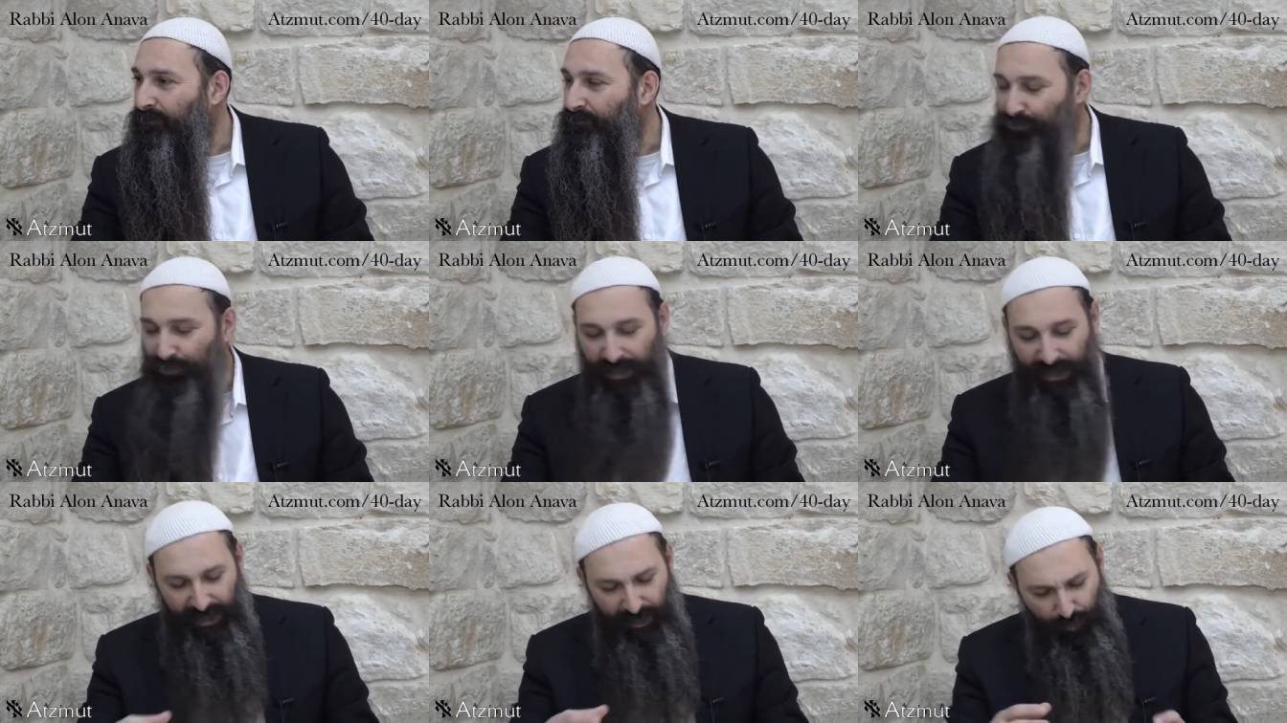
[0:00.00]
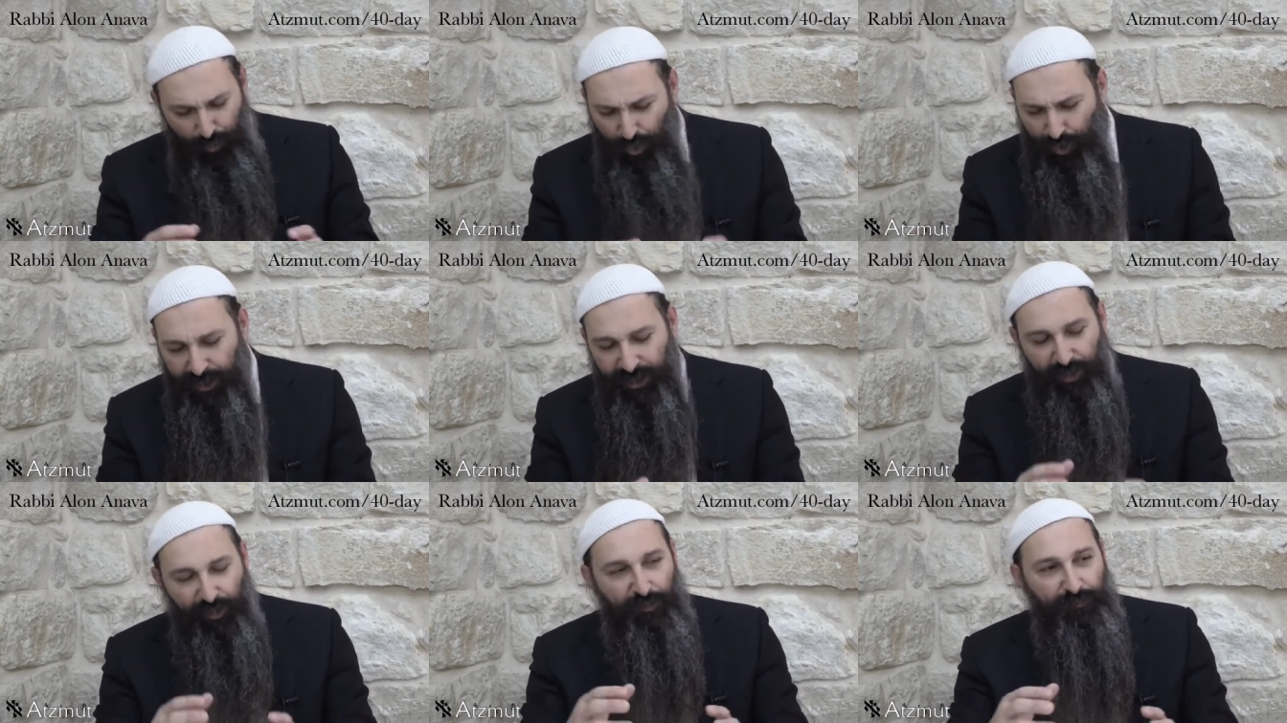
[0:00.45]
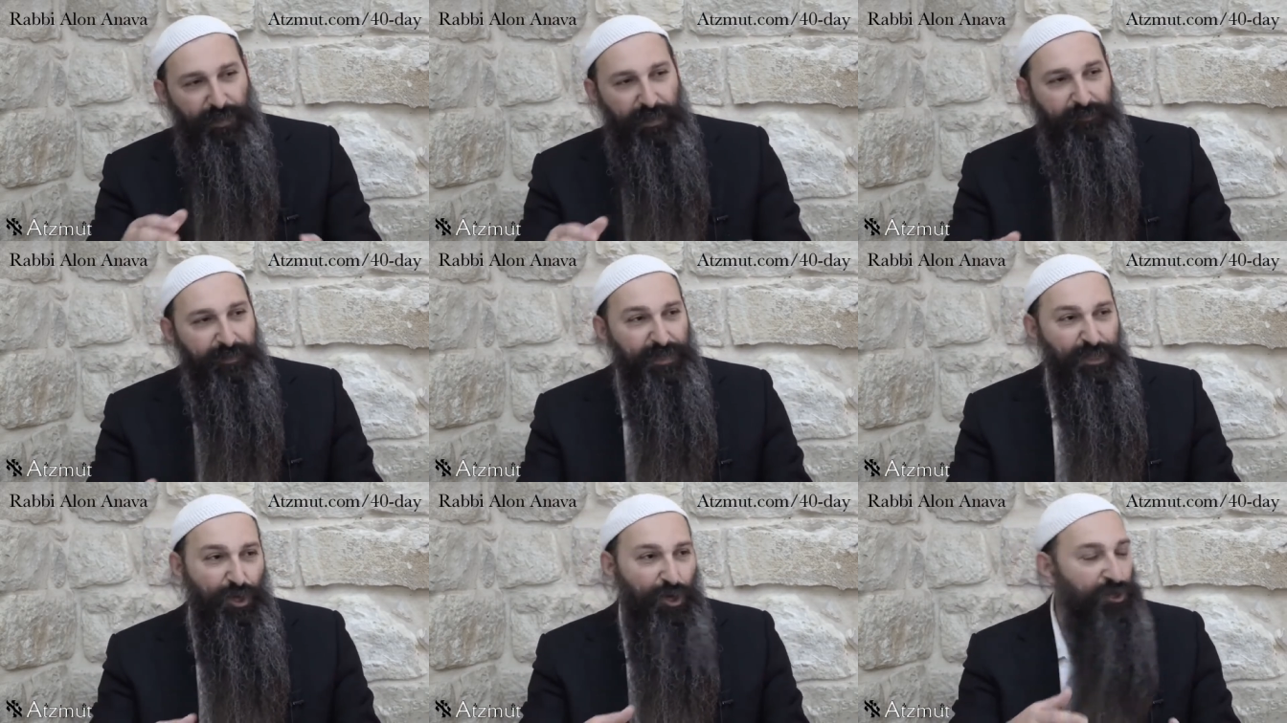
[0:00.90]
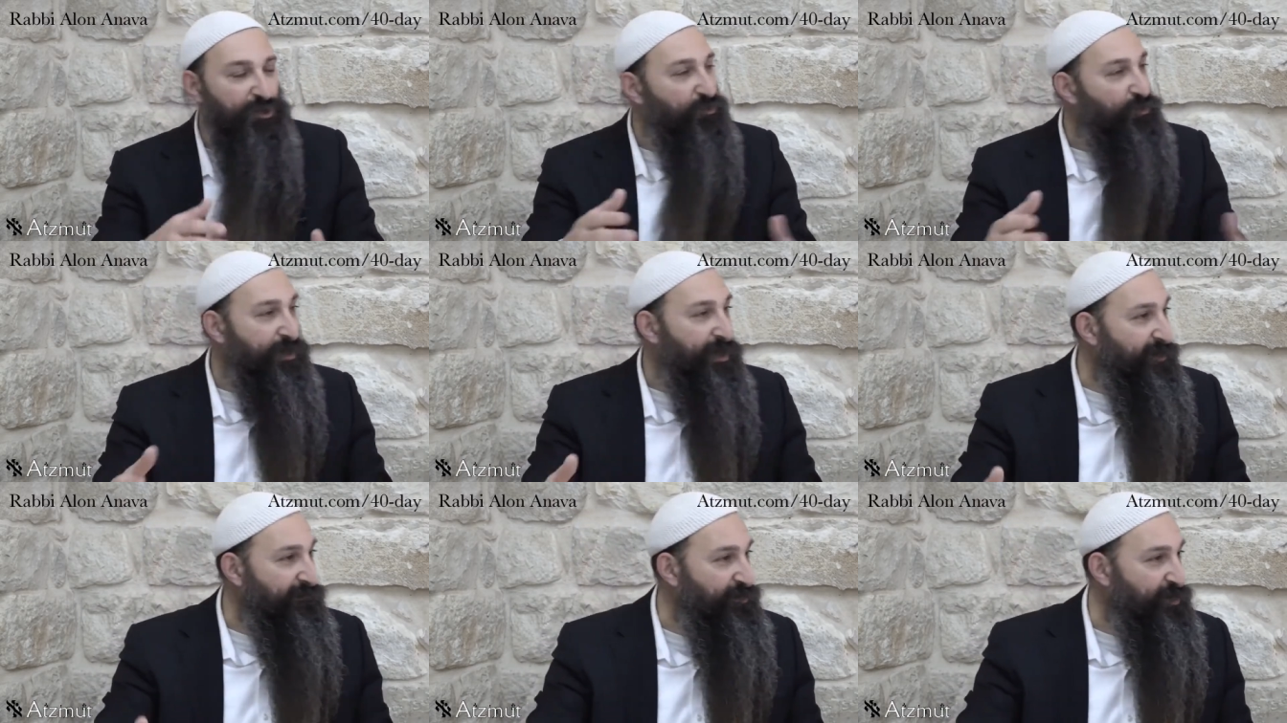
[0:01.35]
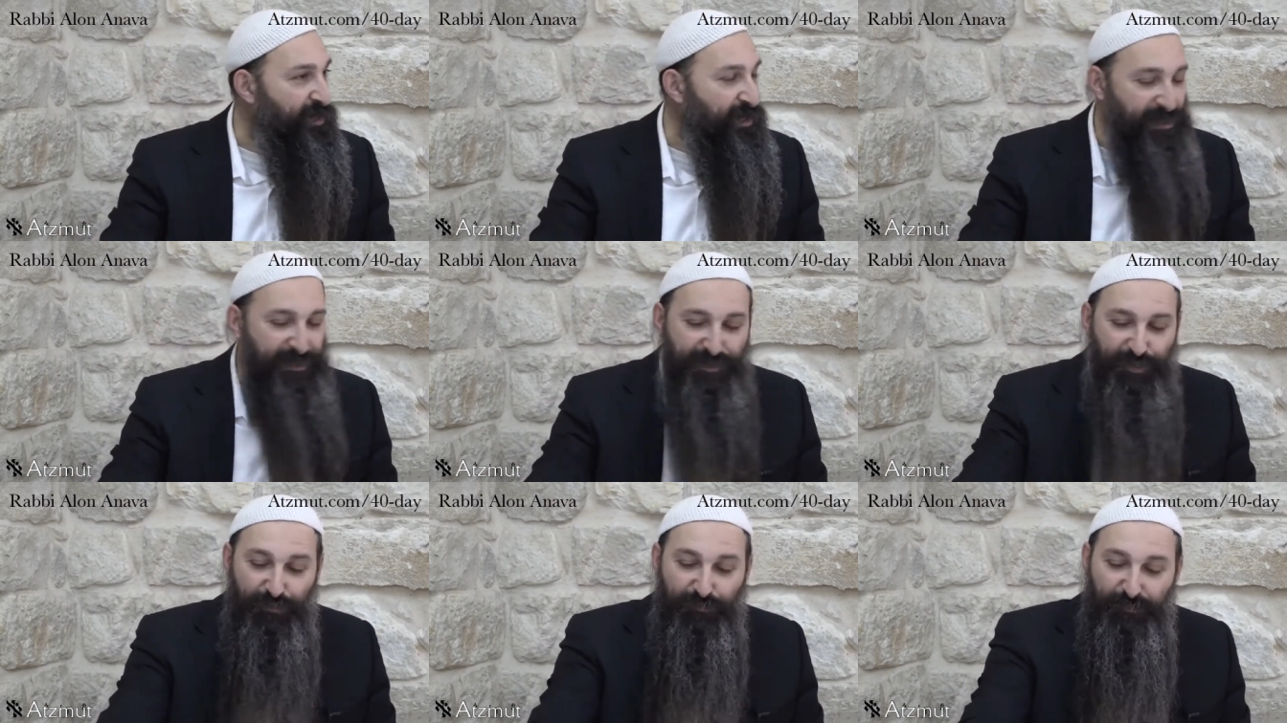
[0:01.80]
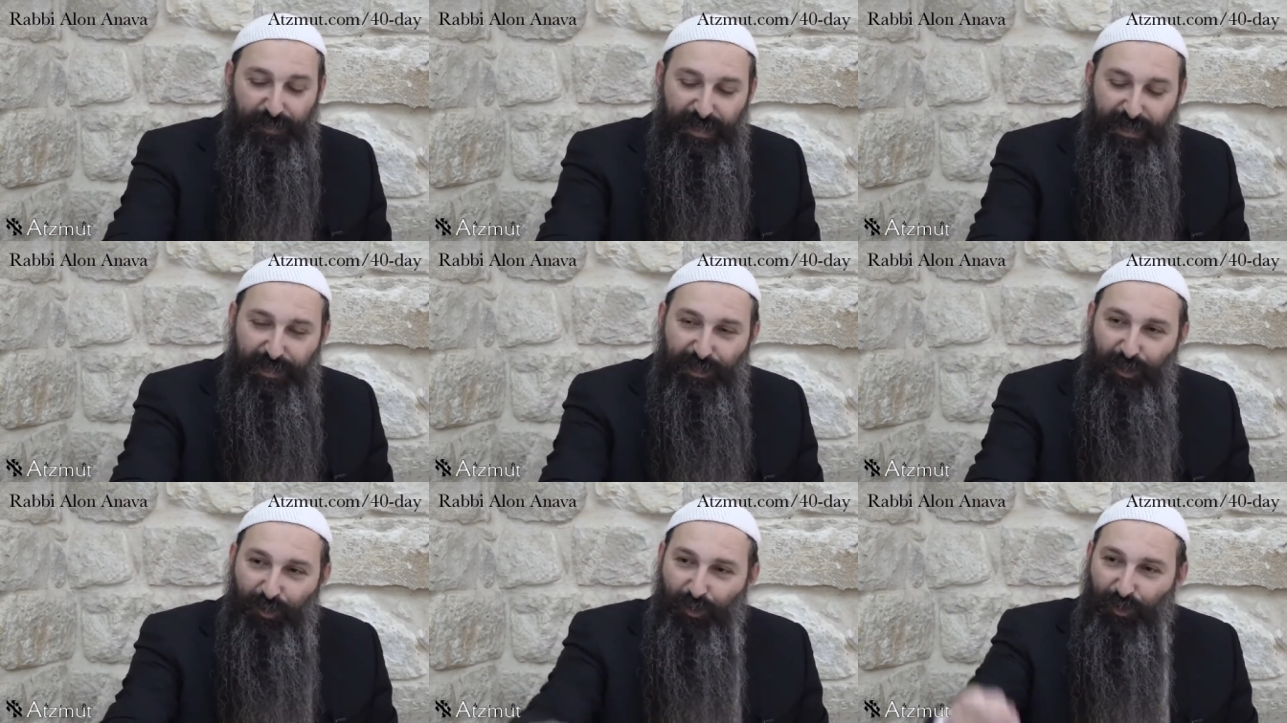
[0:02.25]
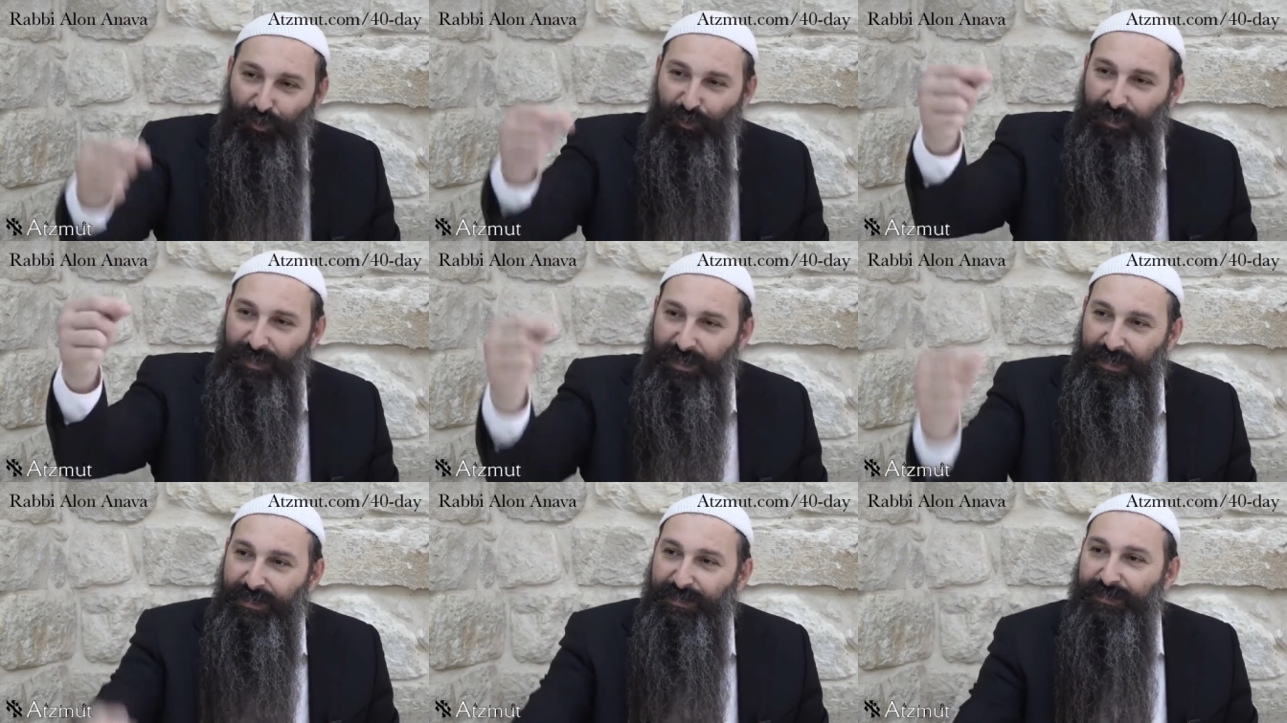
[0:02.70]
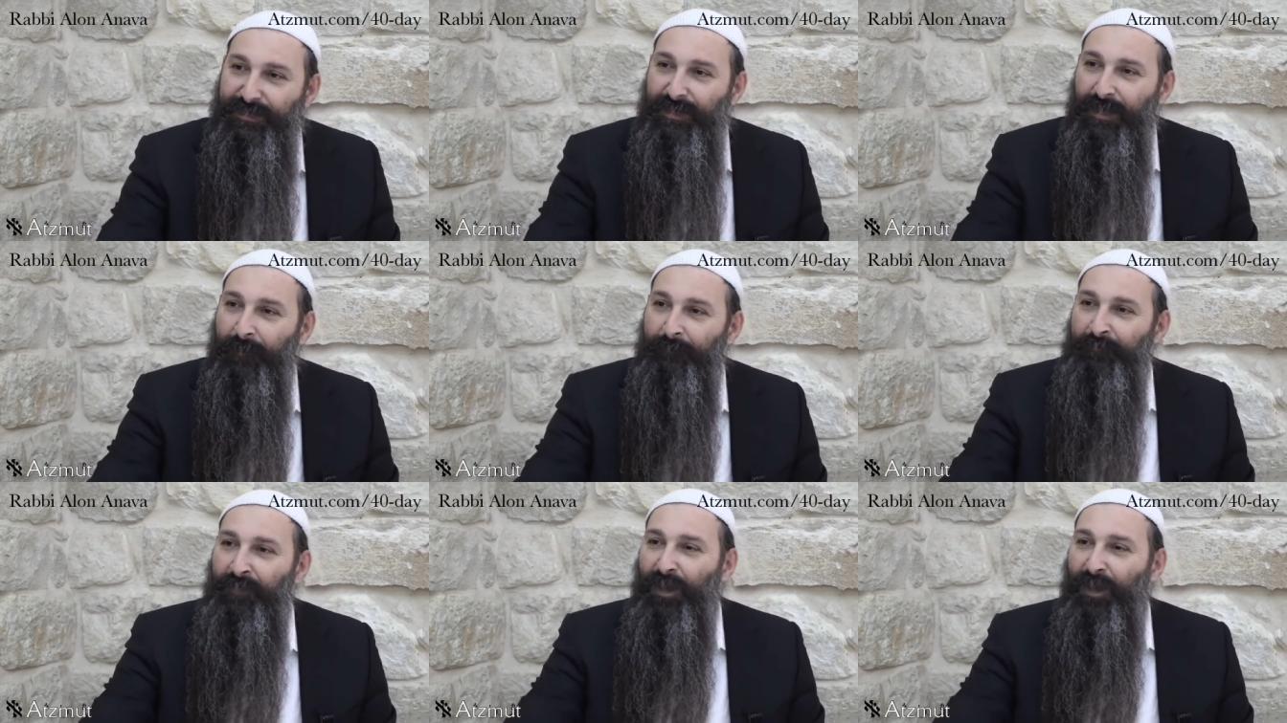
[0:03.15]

really working on my midot, whatever it is, you make a whole list